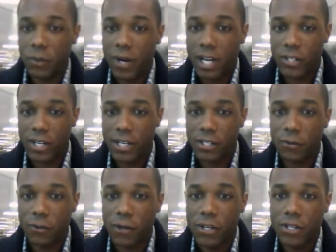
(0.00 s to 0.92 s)
question is
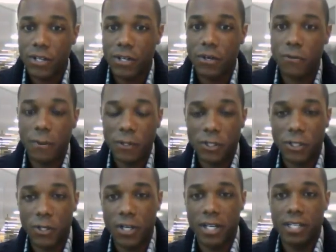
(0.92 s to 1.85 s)
for you from a
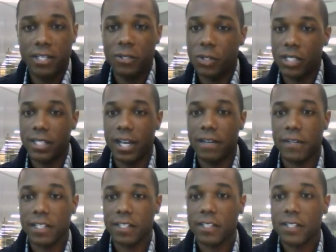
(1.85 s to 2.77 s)
student at U C
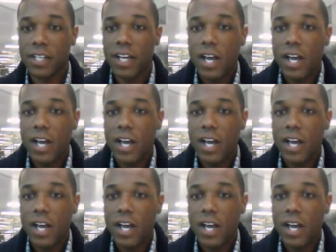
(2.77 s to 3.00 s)
Davis.